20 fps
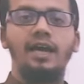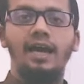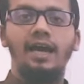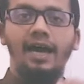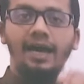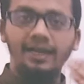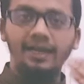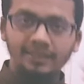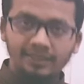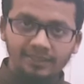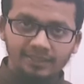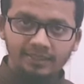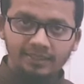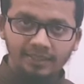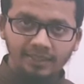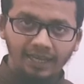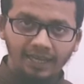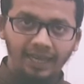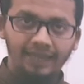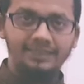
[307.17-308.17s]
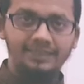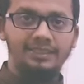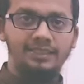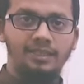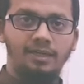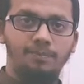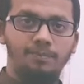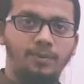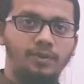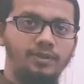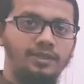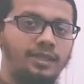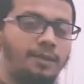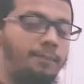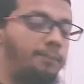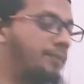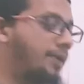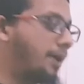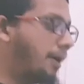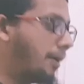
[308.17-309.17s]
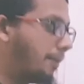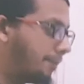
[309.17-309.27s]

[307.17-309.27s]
and acting upon them.